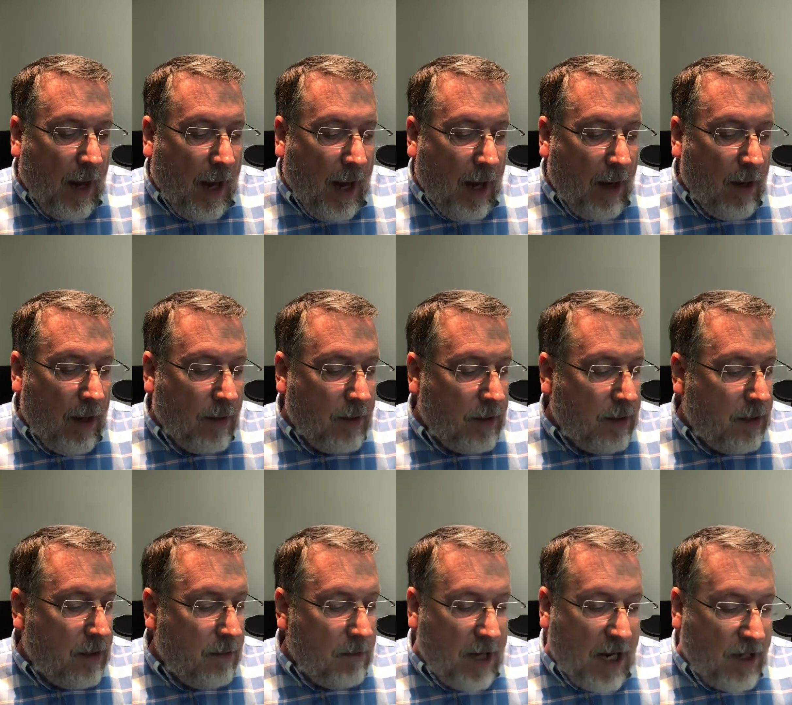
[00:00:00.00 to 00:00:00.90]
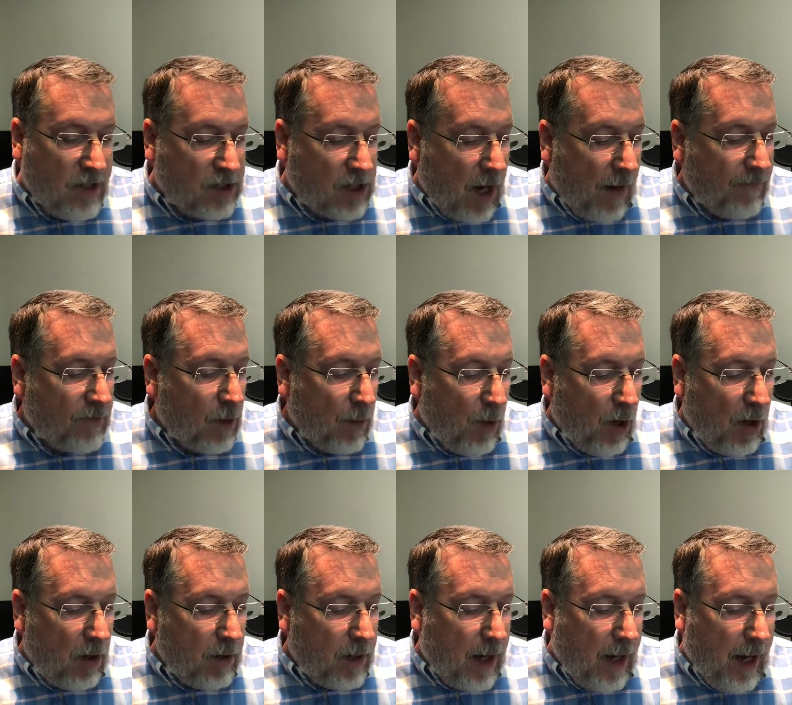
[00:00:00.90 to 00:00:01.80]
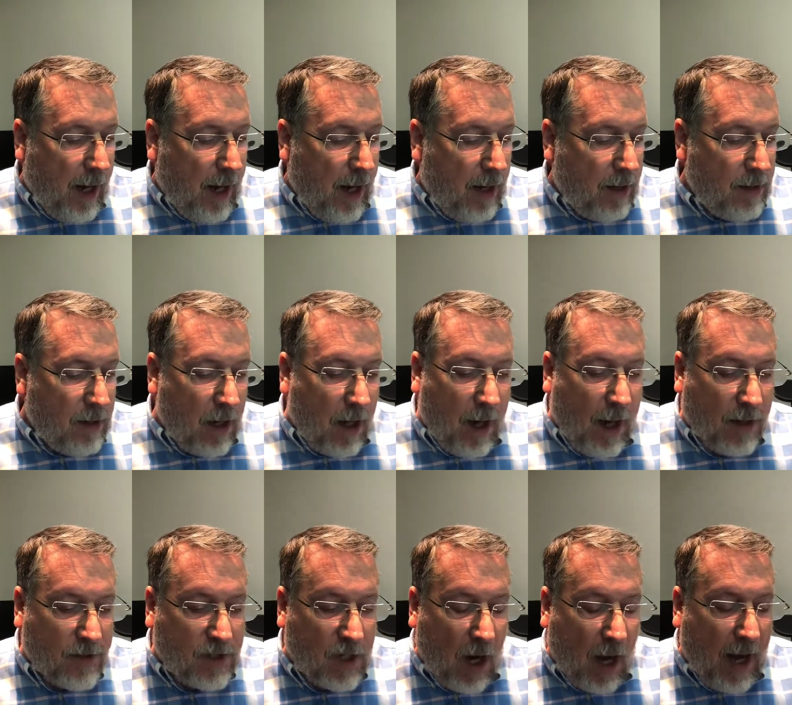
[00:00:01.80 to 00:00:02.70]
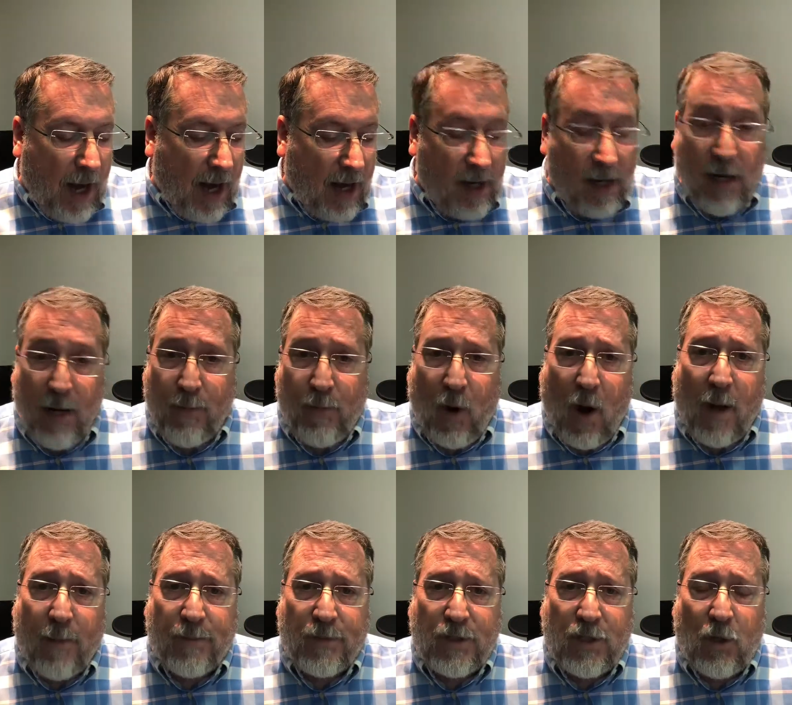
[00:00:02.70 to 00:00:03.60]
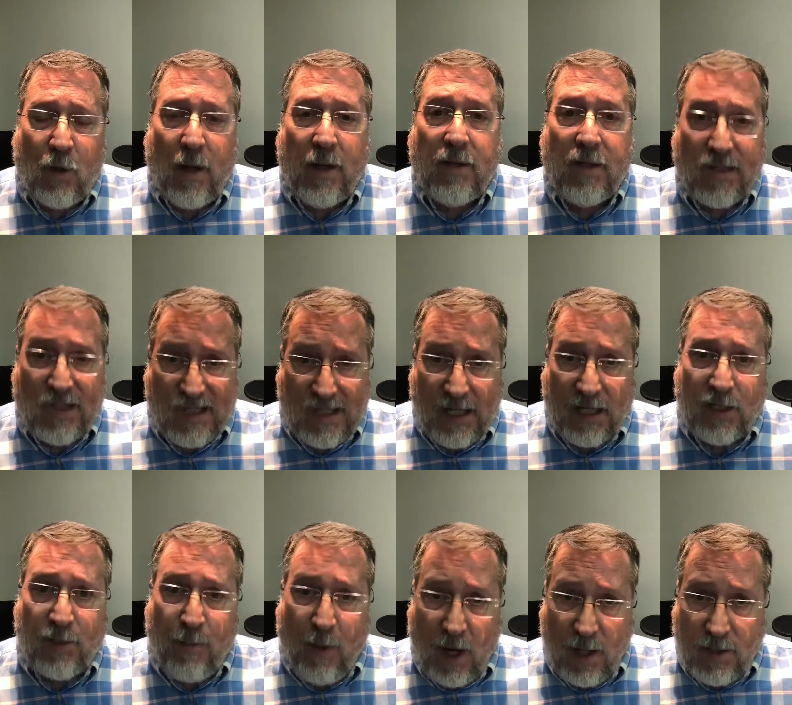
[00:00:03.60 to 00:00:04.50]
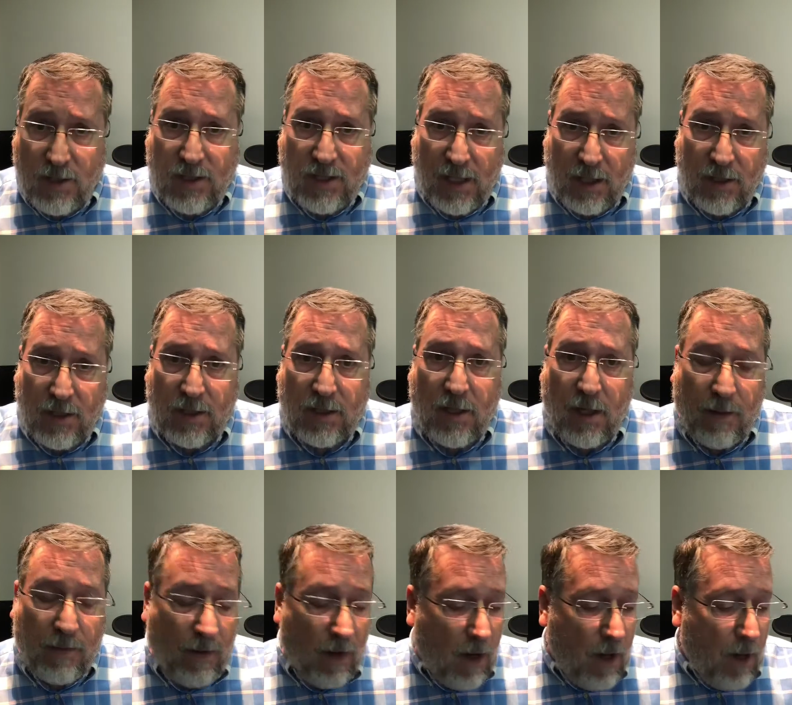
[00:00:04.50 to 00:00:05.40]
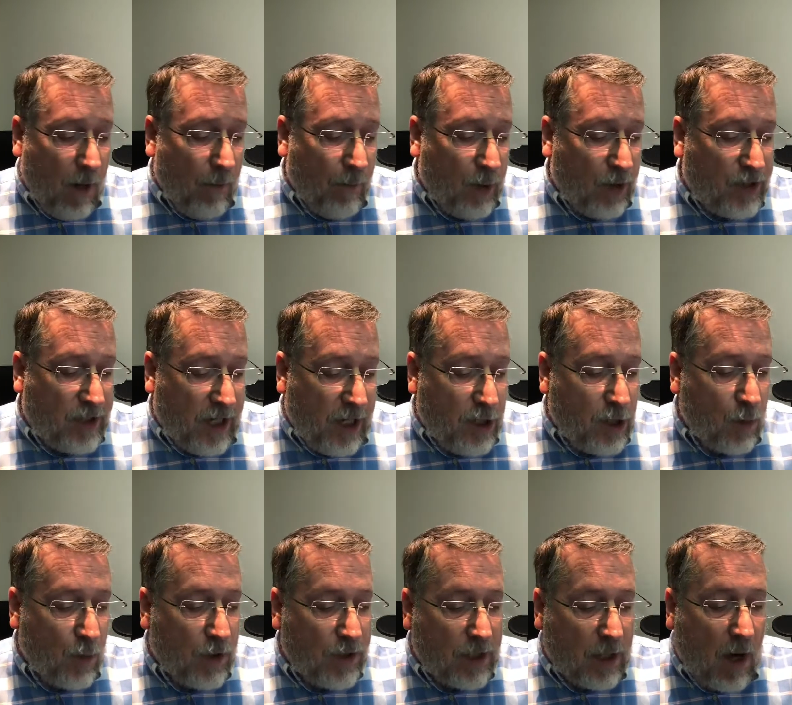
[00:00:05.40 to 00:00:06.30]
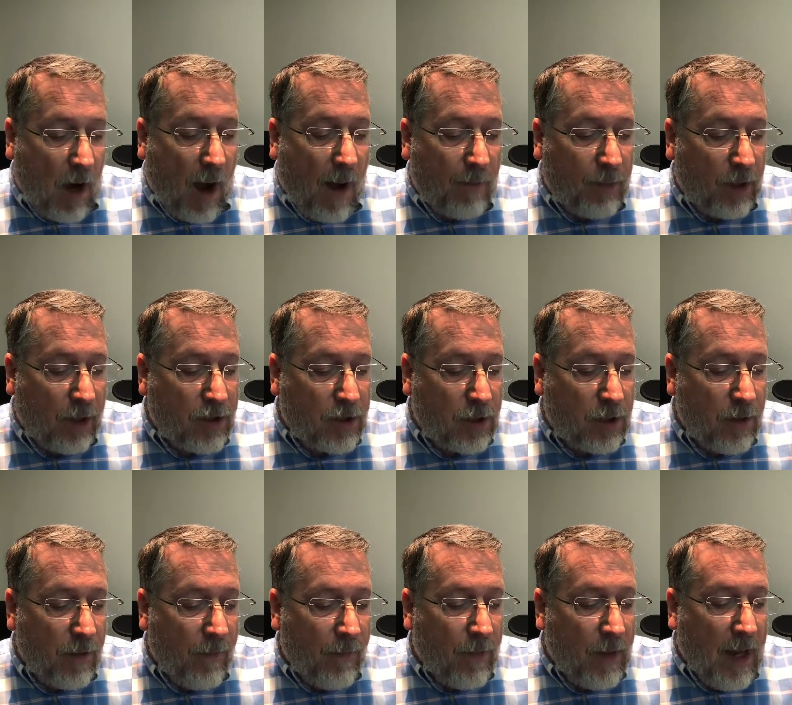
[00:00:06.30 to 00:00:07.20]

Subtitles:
and he's comfortable and has not had any problems during the 6 months since the procedure was accomplished.